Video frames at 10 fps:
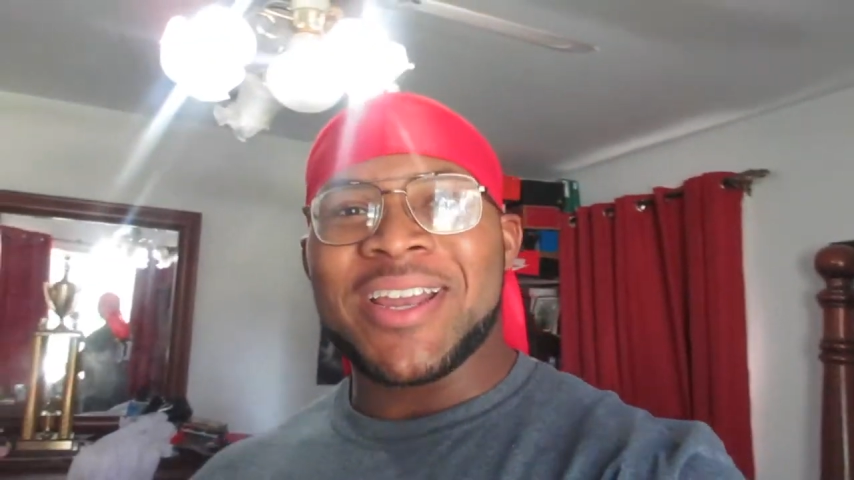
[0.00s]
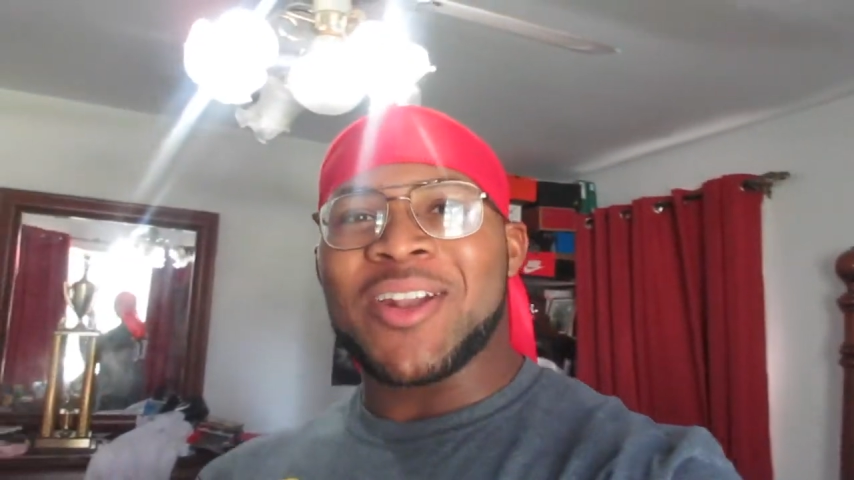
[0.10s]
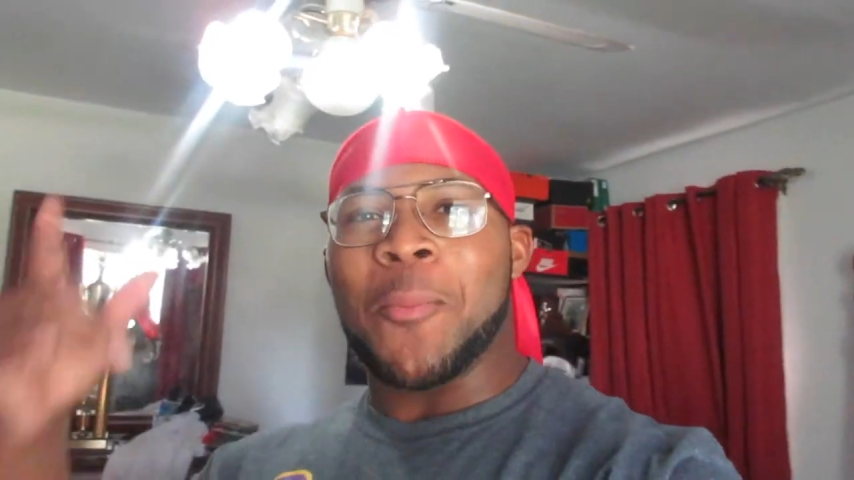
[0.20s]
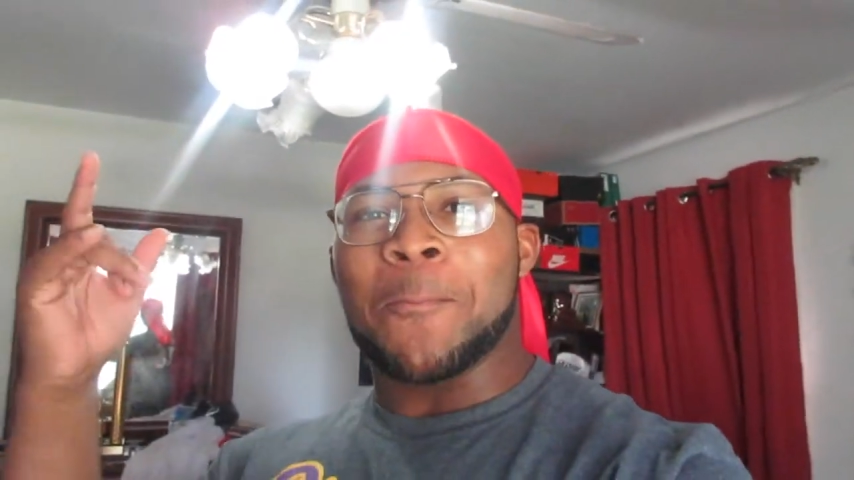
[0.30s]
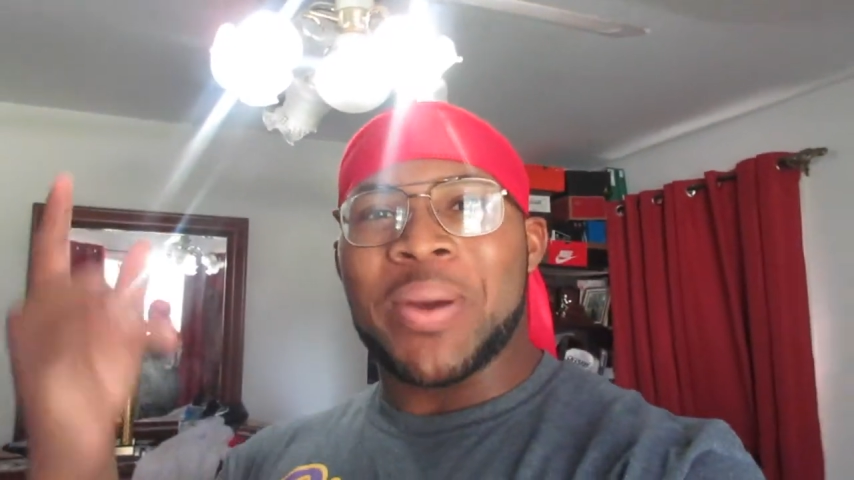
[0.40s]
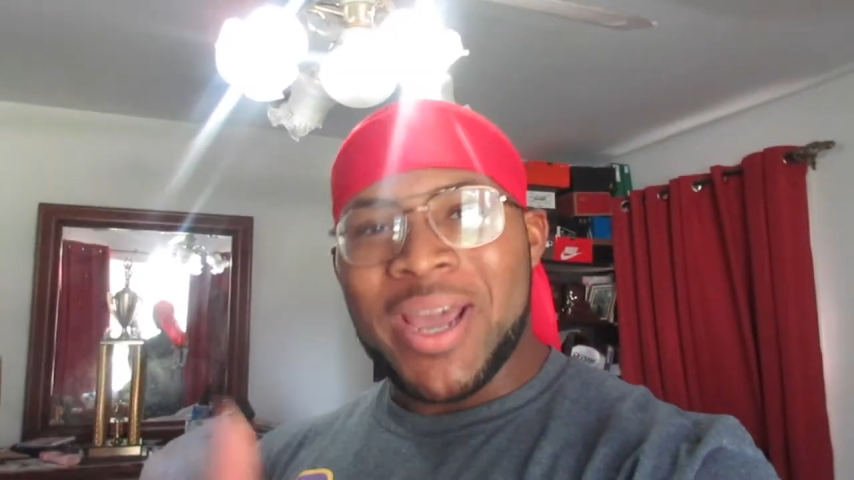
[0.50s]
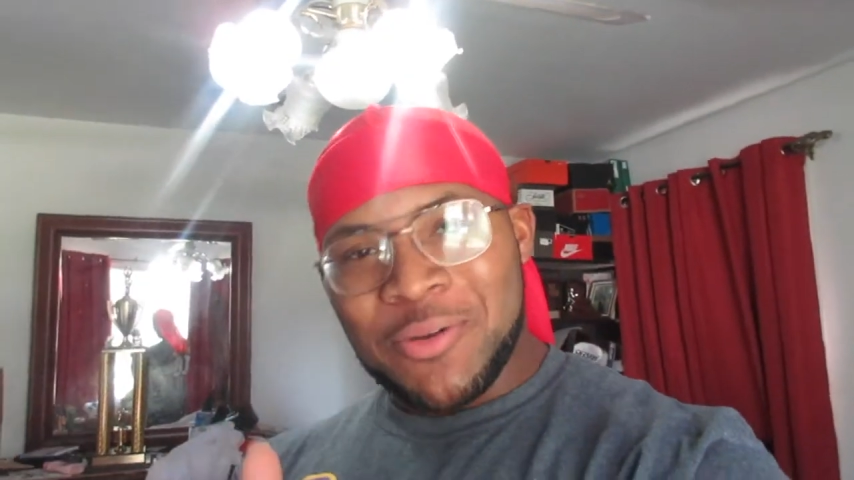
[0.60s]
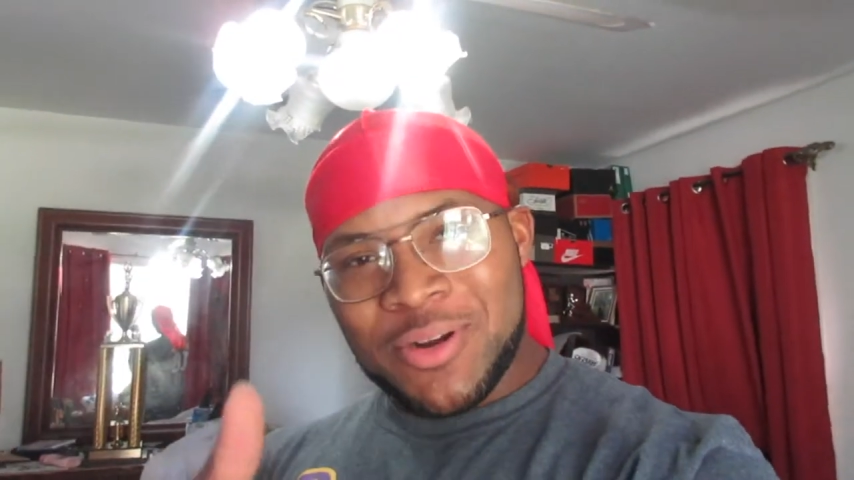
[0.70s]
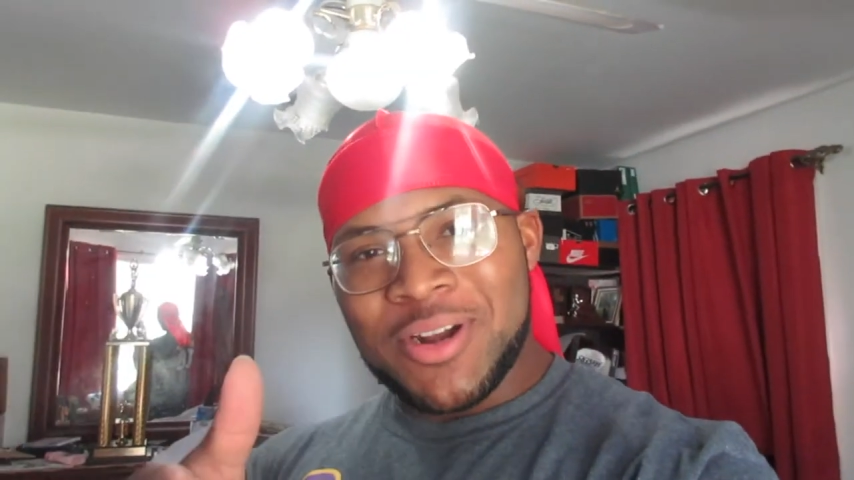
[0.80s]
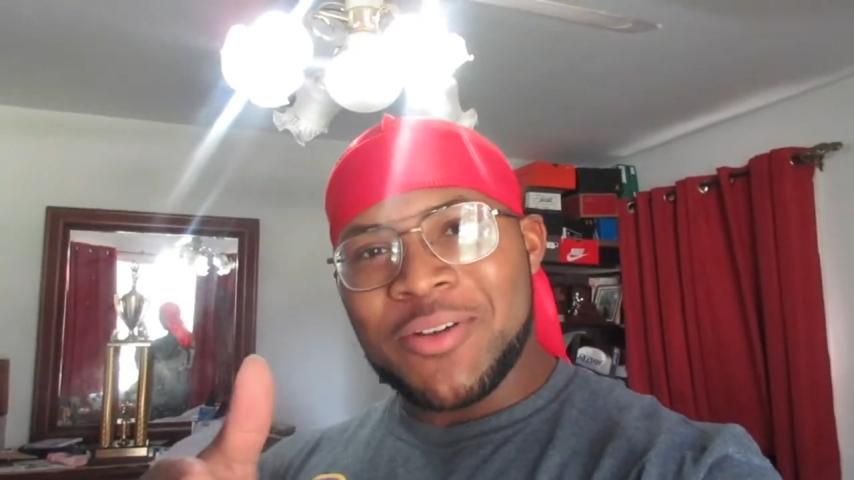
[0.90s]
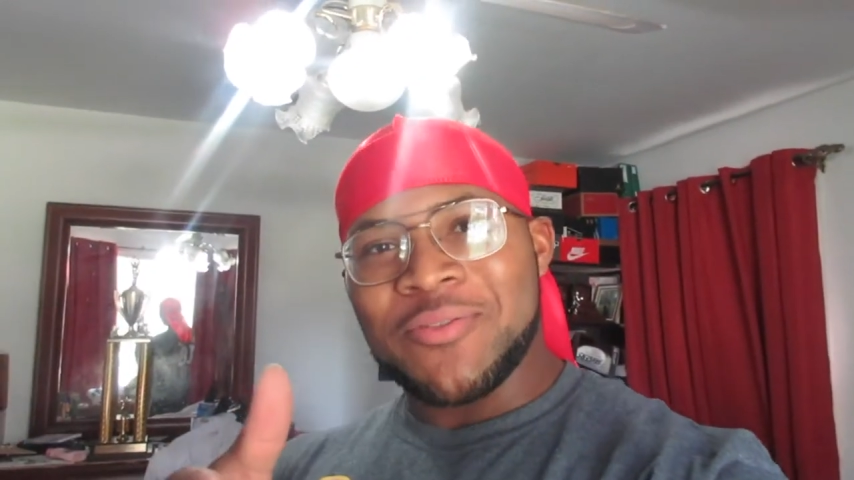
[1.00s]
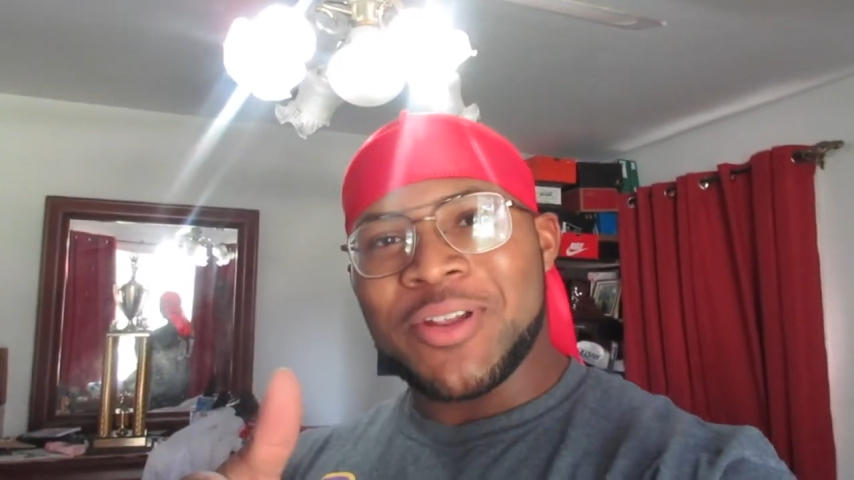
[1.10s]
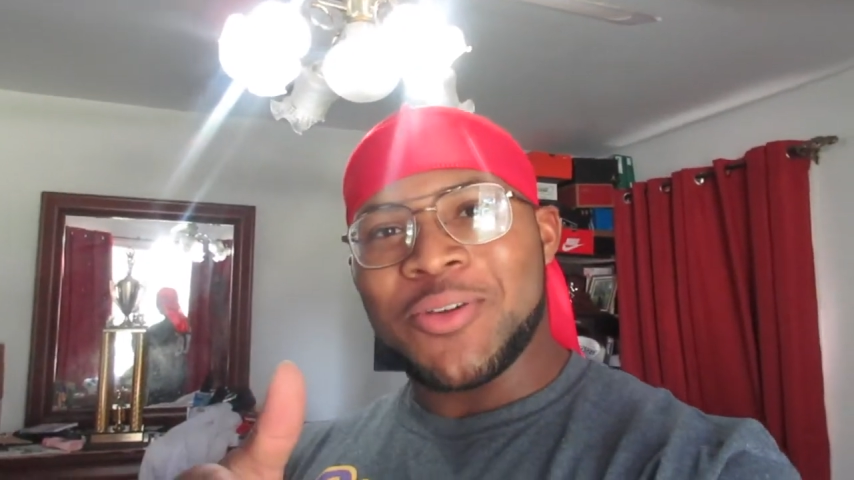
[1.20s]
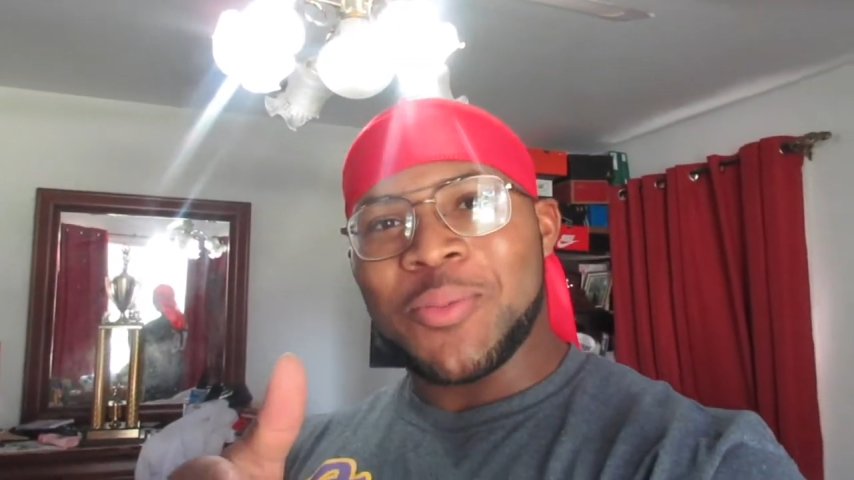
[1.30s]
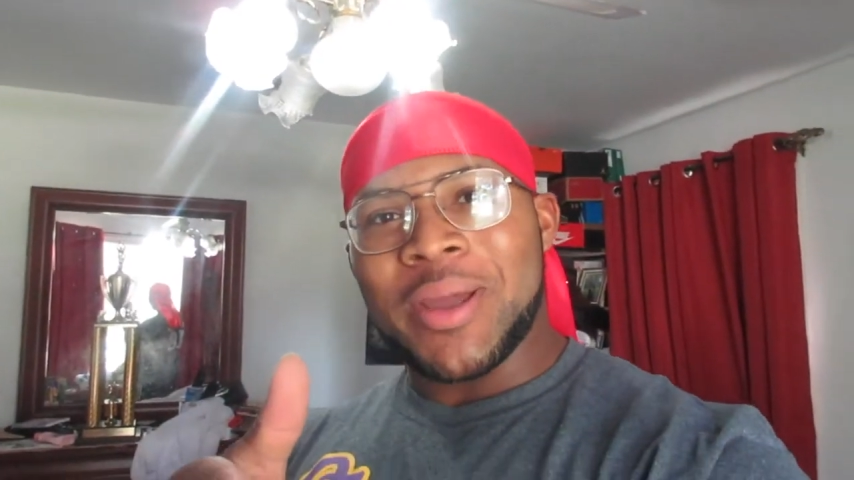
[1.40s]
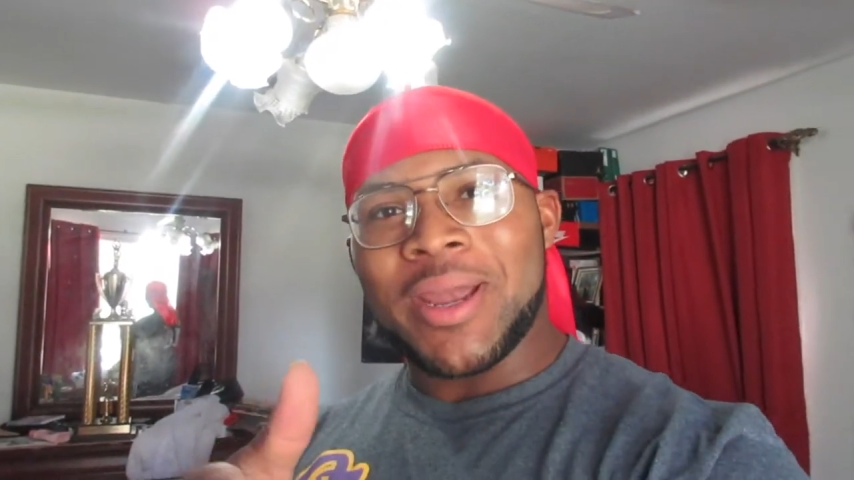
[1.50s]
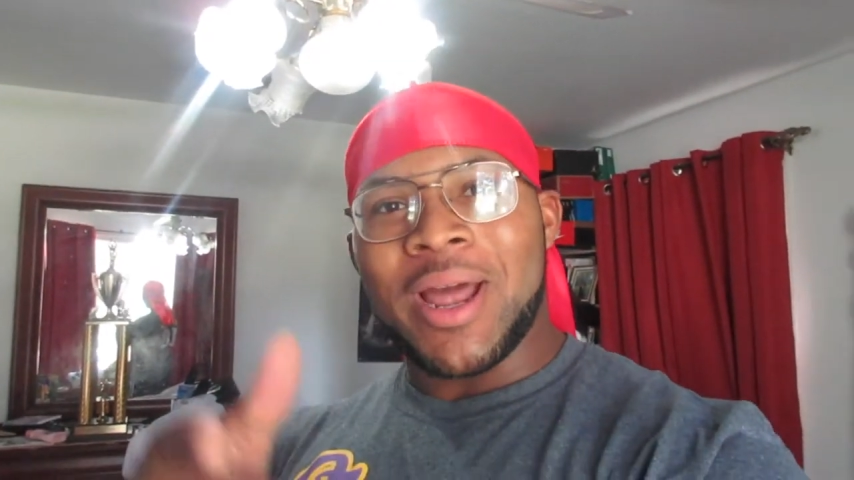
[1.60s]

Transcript: and I'm back with another video, man.